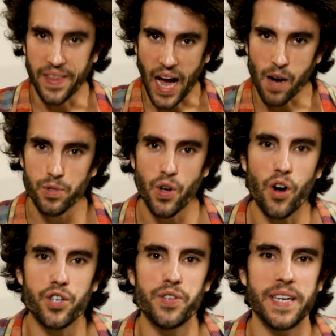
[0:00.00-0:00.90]
And I would
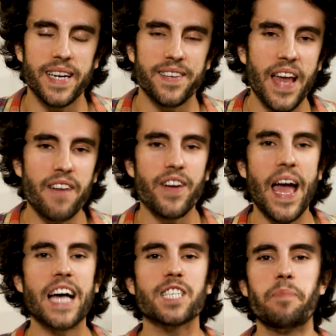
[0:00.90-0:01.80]
argue that there never
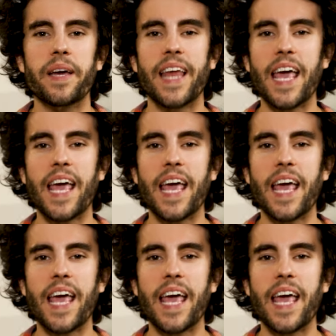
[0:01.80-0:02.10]
has been